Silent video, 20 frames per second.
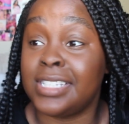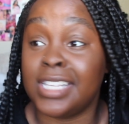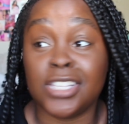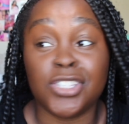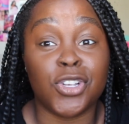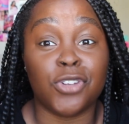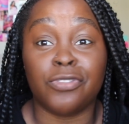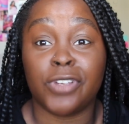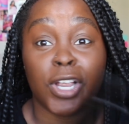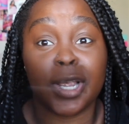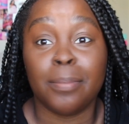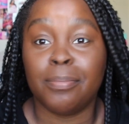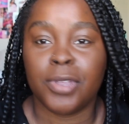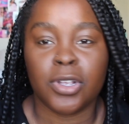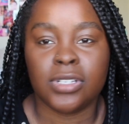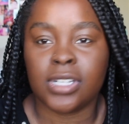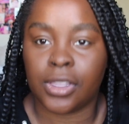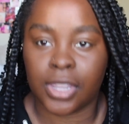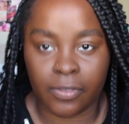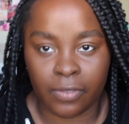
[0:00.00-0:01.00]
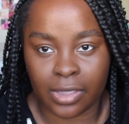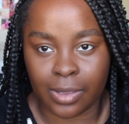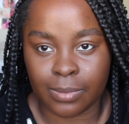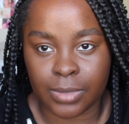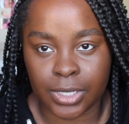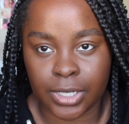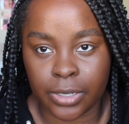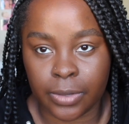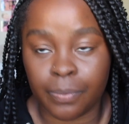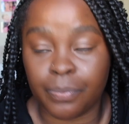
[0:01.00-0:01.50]
teens are there's nothing for them
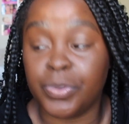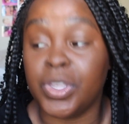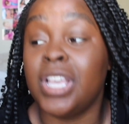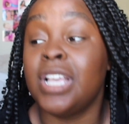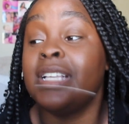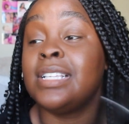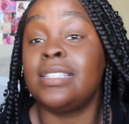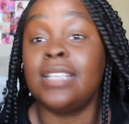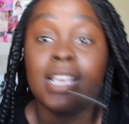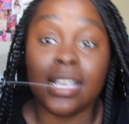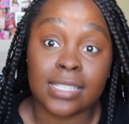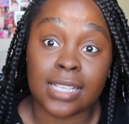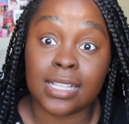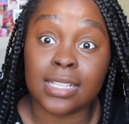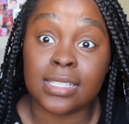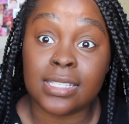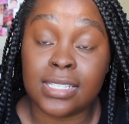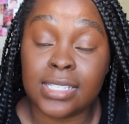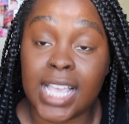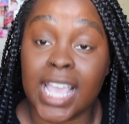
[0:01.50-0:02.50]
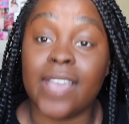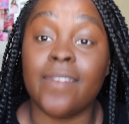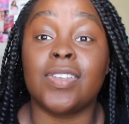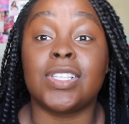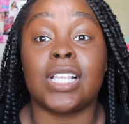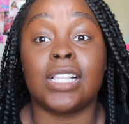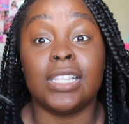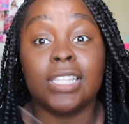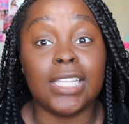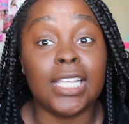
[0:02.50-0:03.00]
to do. Seasons gave
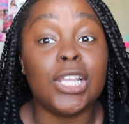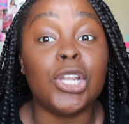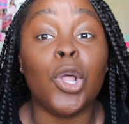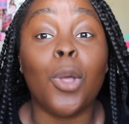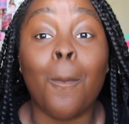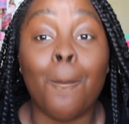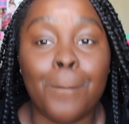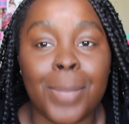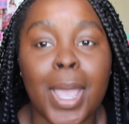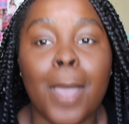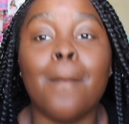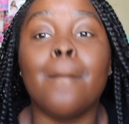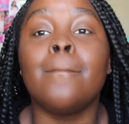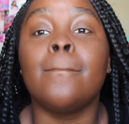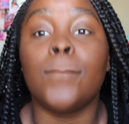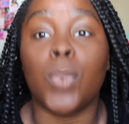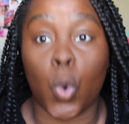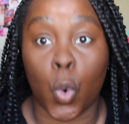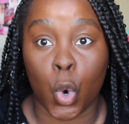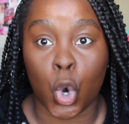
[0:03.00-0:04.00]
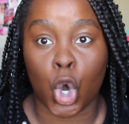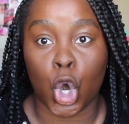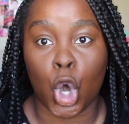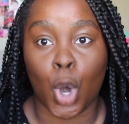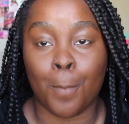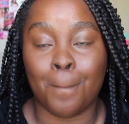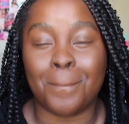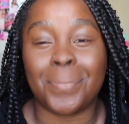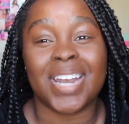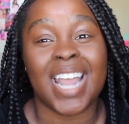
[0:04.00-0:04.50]
us a little bit more,
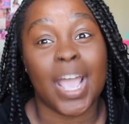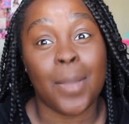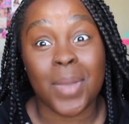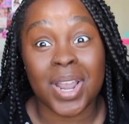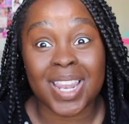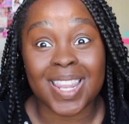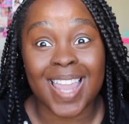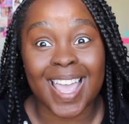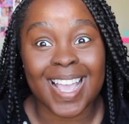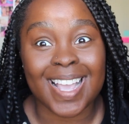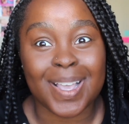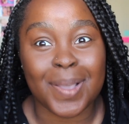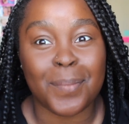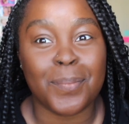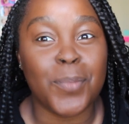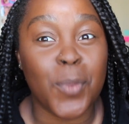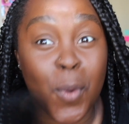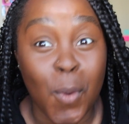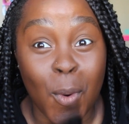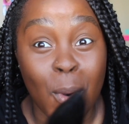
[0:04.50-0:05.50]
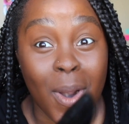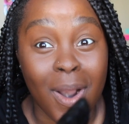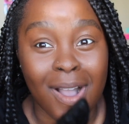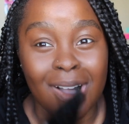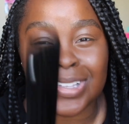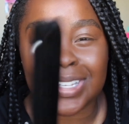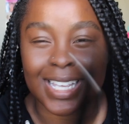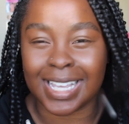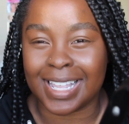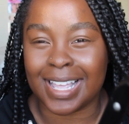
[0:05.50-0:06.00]
but I would like more.
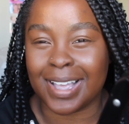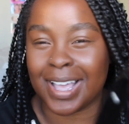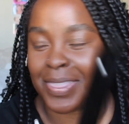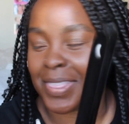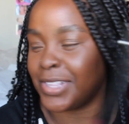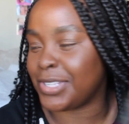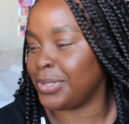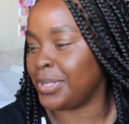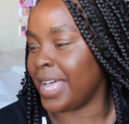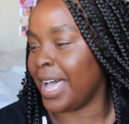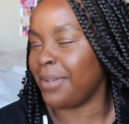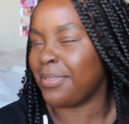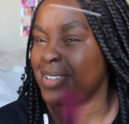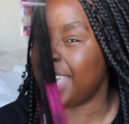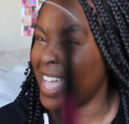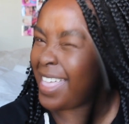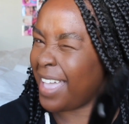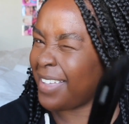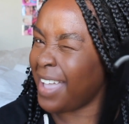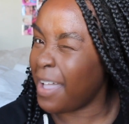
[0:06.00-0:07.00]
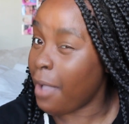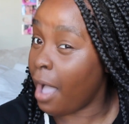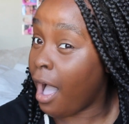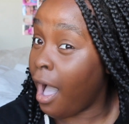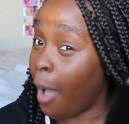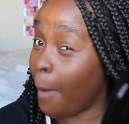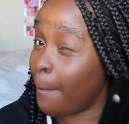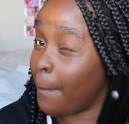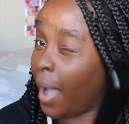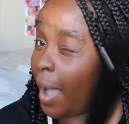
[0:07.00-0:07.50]
I'll get that to
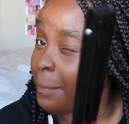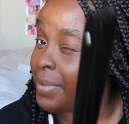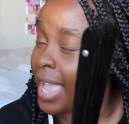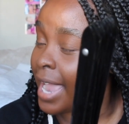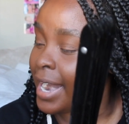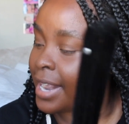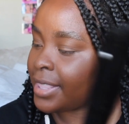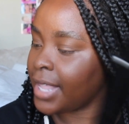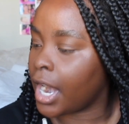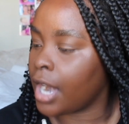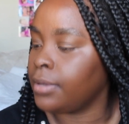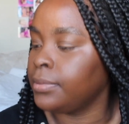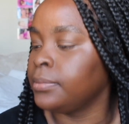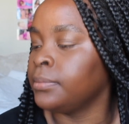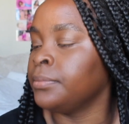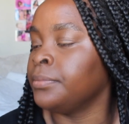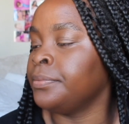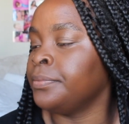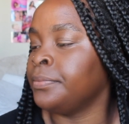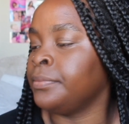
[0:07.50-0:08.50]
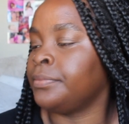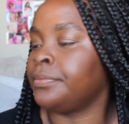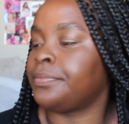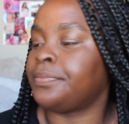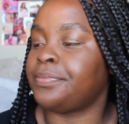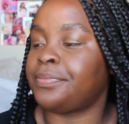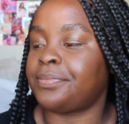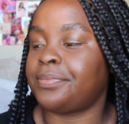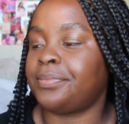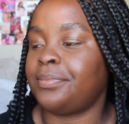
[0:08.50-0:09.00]
I'm getting there.
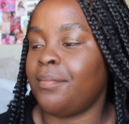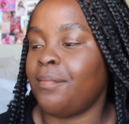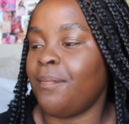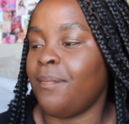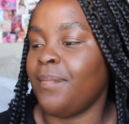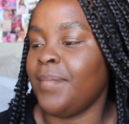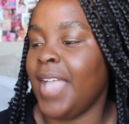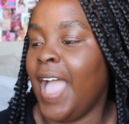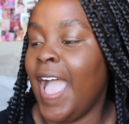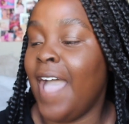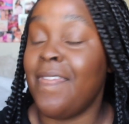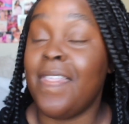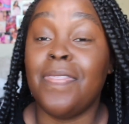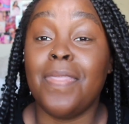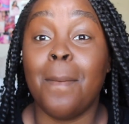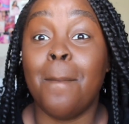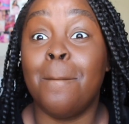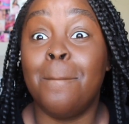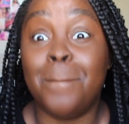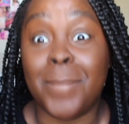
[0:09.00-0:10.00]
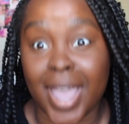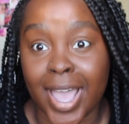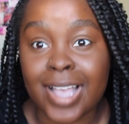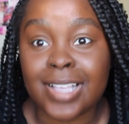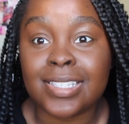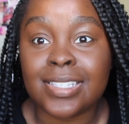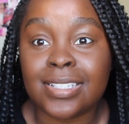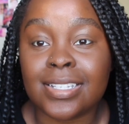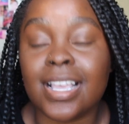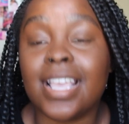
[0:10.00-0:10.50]
And then the
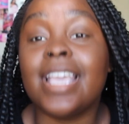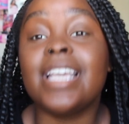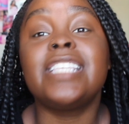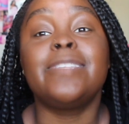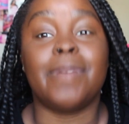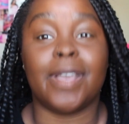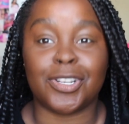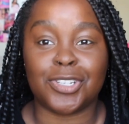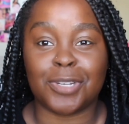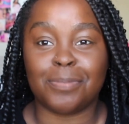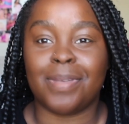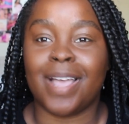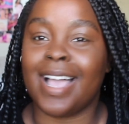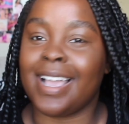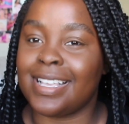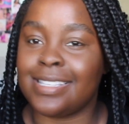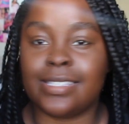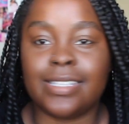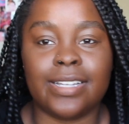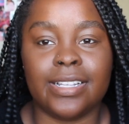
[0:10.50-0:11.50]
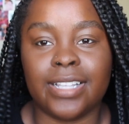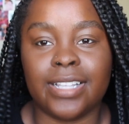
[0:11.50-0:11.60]
best expansion pack is City